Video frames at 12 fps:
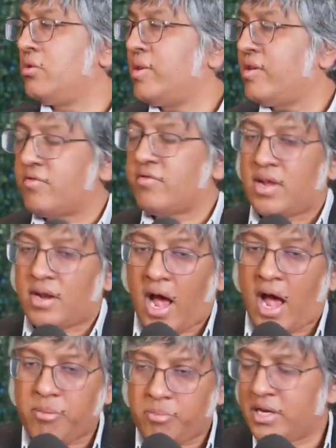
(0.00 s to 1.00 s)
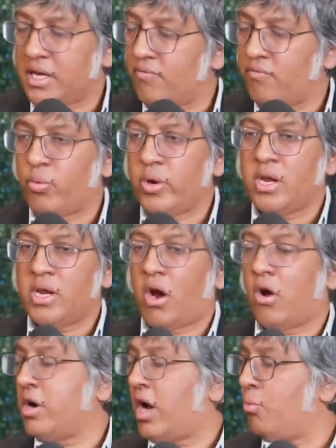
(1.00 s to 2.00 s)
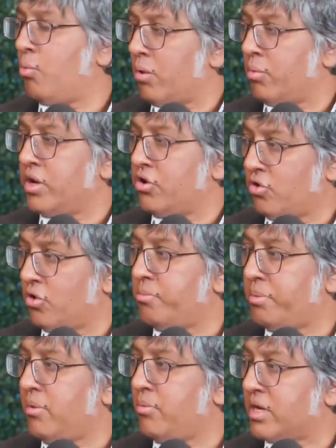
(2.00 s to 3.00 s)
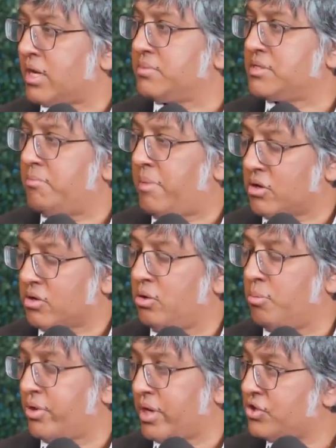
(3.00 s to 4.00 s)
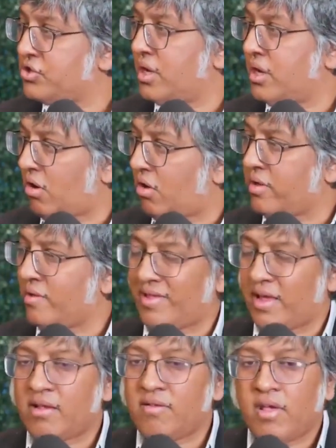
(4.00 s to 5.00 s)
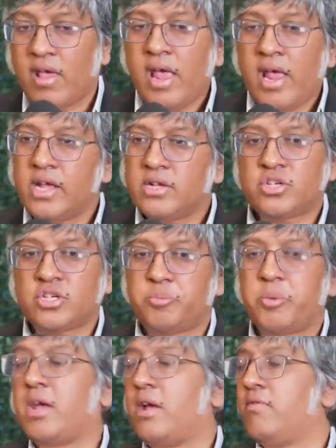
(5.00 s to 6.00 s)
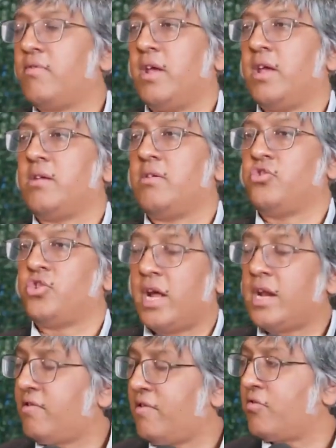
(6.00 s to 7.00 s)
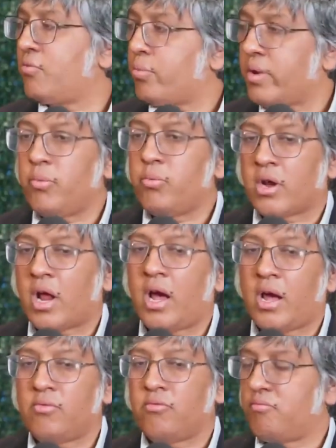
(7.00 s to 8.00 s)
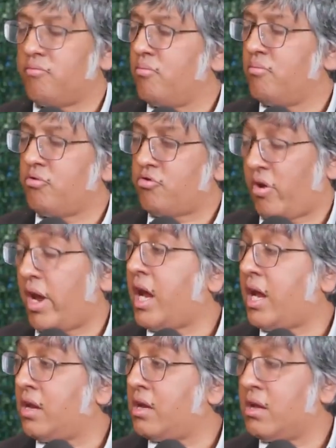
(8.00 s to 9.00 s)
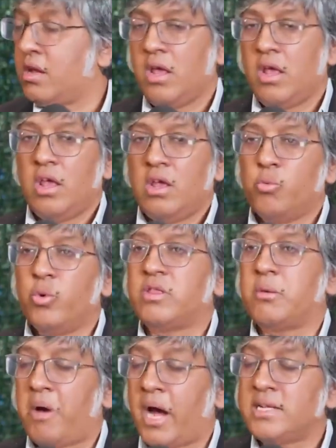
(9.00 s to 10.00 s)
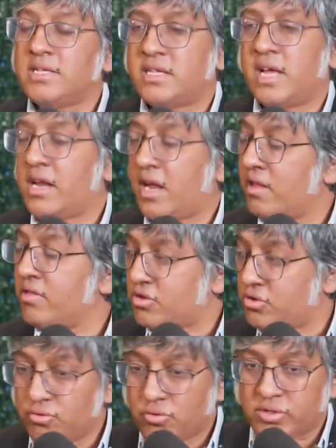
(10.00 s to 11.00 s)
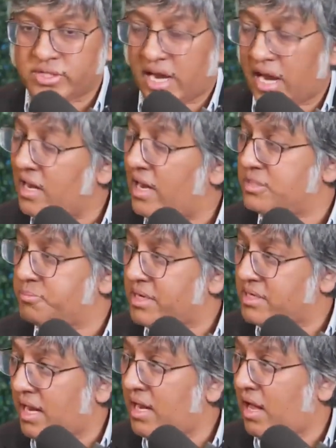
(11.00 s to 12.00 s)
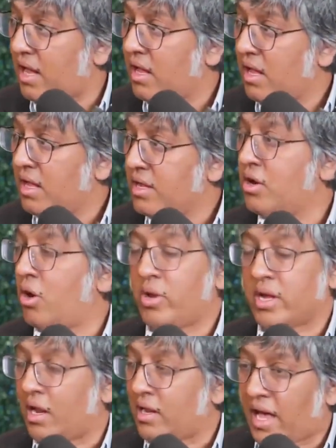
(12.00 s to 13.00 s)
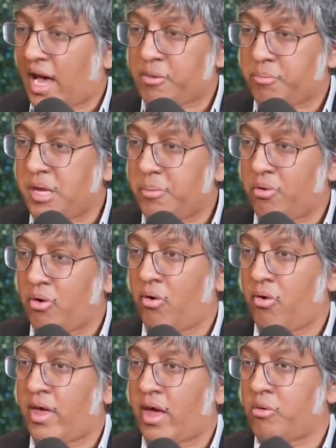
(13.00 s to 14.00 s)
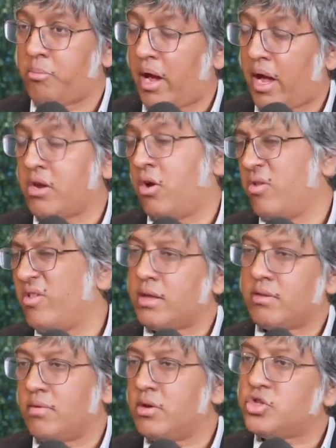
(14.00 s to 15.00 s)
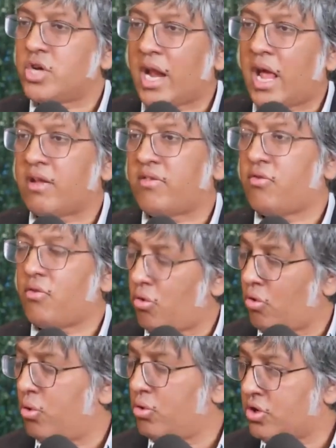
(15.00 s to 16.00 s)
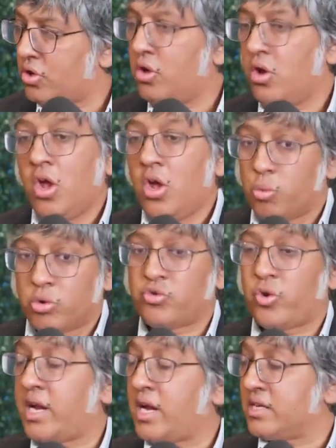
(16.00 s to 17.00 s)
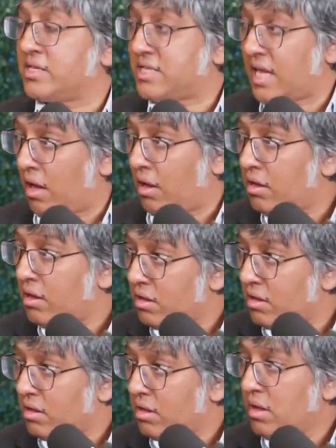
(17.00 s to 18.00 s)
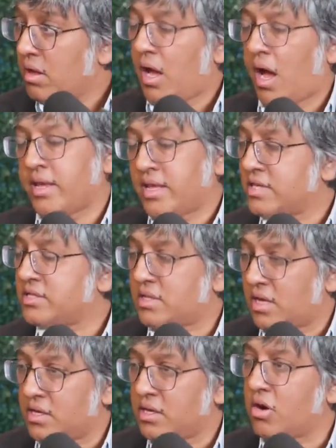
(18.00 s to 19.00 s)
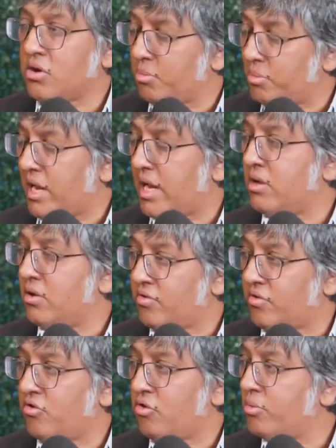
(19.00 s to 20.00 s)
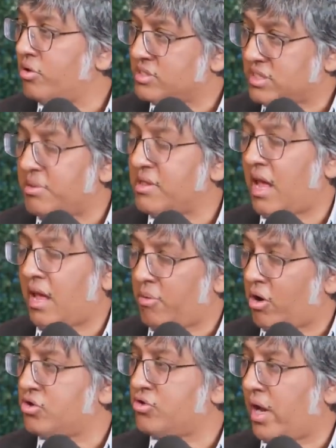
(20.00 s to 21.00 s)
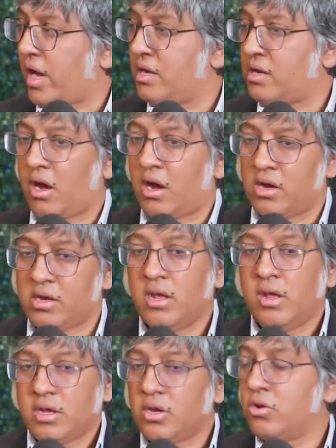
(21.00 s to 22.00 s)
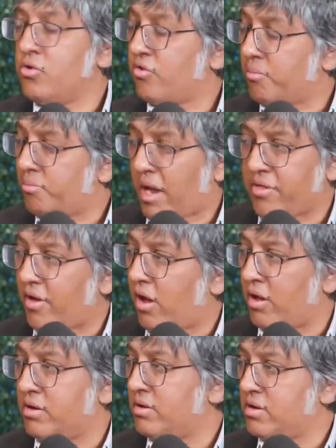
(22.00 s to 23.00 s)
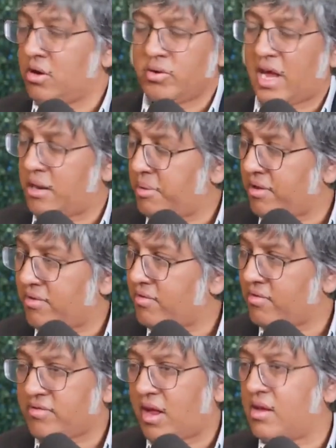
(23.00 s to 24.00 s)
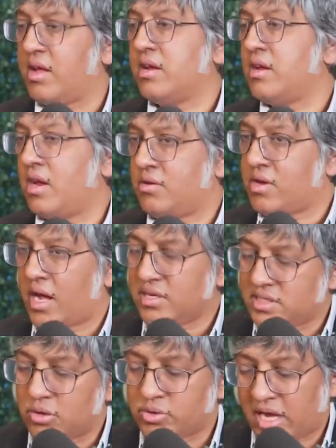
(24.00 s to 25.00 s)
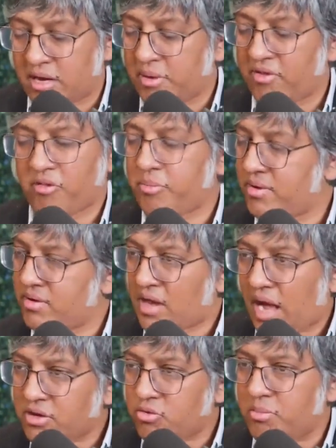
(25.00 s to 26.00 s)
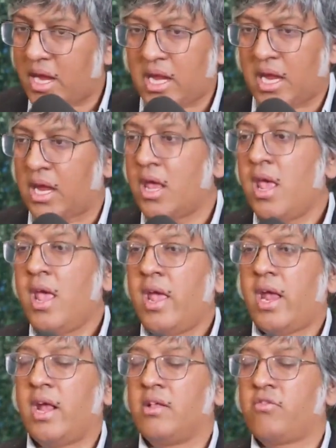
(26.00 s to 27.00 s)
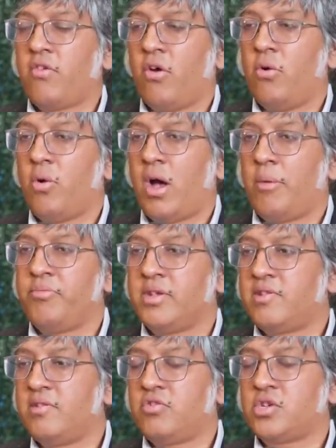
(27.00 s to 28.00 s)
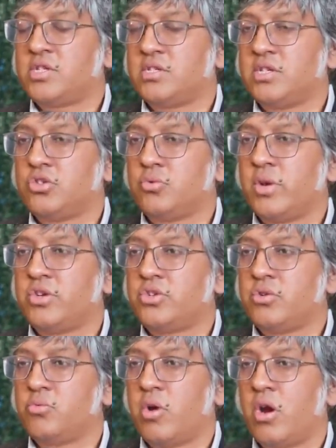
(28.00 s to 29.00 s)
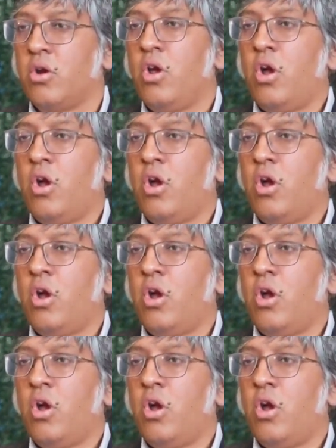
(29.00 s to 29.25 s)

of the reasons that I believe we are not where we should be when it comes to medical prediction and all these things is just because like geneticists, we were not trained with the mindset and the tools to analyze big data. Like a lot of people that are, like Gen X or older, were trained on Excel. Yes, the younger millennials and Zoomers, some of them are trained on, using Python, databases and like in SQL databases, but not too many. And so this is just a situation where